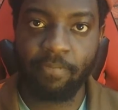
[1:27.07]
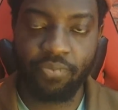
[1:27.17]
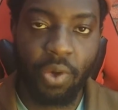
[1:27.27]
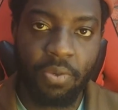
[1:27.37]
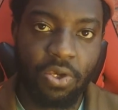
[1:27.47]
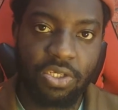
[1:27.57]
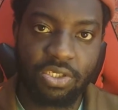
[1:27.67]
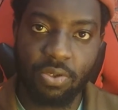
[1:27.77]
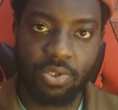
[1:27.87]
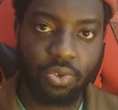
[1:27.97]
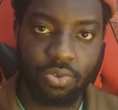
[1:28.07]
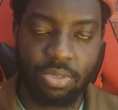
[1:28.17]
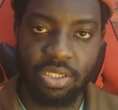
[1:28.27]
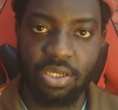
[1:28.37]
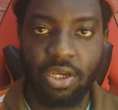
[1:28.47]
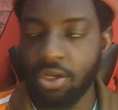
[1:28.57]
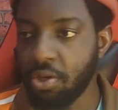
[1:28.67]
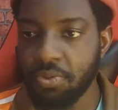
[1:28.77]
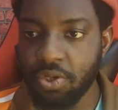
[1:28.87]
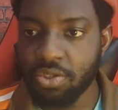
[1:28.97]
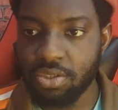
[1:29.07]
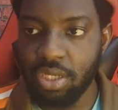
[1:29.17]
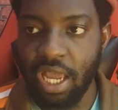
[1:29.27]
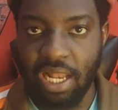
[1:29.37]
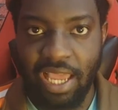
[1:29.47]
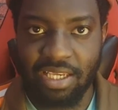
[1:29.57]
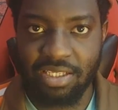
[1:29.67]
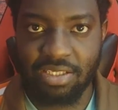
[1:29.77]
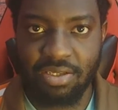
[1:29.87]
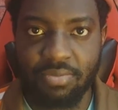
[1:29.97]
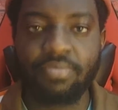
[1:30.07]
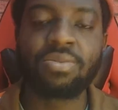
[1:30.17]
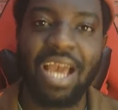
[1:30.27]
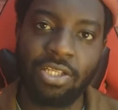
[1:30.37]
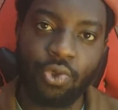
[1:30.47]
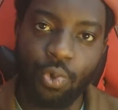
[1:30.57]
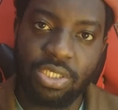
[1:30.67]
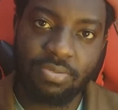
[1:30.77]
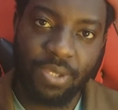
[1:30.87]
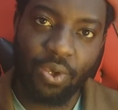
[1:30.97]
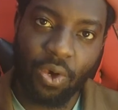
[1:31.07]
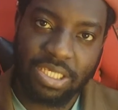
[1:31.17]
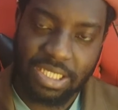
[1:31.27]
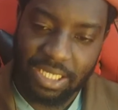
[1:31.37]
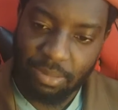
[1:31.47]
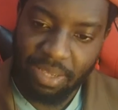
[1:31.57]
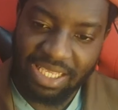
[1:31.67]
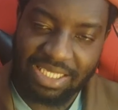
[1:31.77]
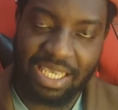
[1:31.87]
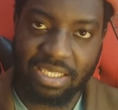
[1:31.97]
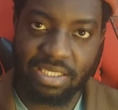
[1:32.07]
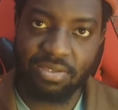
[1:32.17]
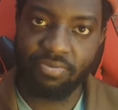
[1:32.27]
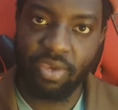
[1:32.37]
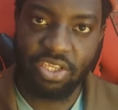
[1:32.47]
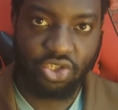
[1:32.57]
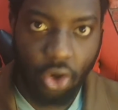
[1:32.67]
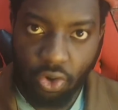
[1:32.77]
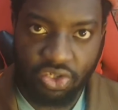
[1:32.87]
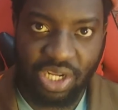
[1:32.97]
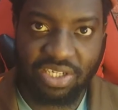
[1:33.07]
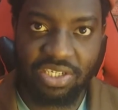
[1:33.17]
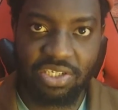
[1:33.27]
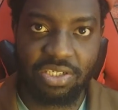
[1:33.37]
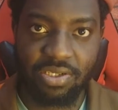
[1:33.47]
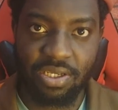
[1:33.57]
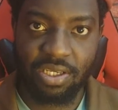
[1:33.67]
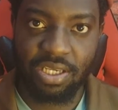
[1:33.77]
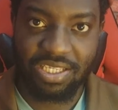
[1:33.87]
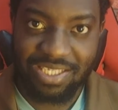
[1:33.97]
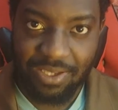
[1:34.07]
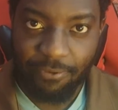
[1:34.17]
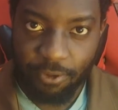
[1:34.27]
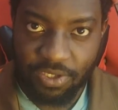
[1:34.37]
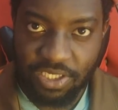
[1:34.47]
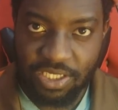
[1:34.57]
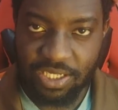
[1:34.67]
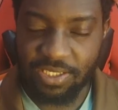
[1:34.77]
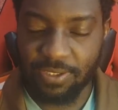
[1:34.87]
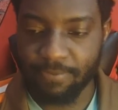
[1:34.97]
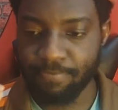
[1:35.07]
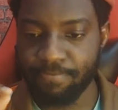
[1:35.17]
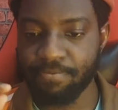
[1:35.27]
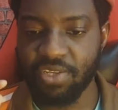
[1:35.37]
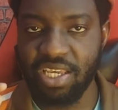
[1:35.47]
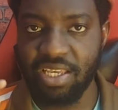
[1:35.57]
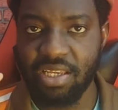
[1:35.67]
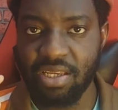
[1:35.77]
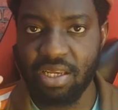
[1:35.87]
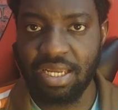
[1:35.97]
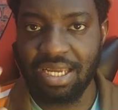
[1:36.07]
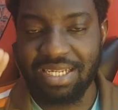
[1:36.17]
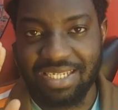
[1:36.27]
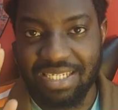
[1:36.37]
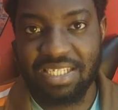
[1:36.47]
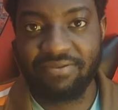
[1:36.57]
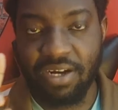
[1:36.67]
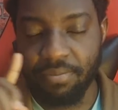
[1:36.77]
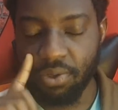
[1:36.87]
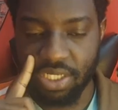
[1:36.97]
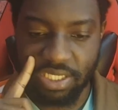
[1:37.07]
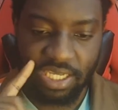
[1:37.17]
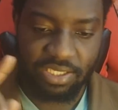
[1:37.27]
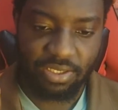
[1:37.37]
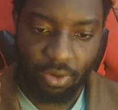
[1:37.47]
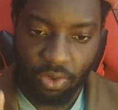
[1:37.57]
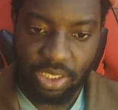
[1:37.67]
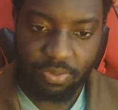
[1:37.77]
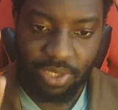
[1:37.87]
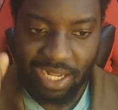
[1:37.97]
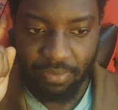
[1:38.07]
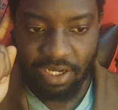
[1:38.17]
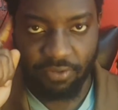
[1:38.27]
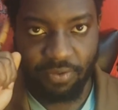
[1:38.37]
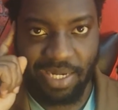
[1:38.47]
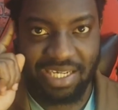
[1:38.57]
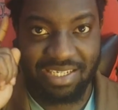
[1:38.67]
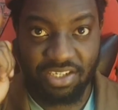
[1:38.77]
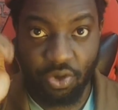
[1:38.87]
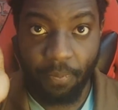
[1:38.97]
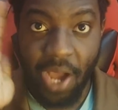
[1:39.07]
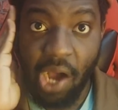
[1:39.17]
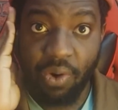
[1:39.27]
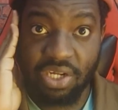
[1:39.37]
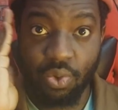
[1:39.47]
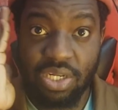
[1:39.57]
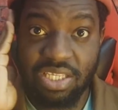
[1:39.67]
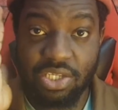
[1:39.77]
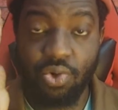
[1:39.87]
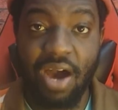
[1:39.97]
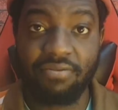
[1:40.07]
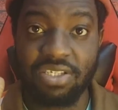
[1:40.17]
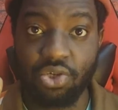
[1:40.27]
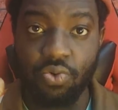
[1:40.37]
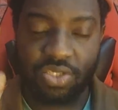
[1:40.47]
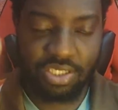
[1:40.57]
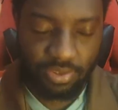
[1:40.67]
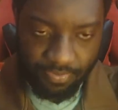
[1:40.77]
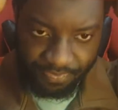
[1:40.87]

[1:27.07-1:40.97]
Not because someone told me, not because I like it. I chose it because it makes sense. It's not contradictory. It's self-consistent. Okay? This is very important, guys. Always put that at the back of your mind. Your power, the only thing you have is your reason.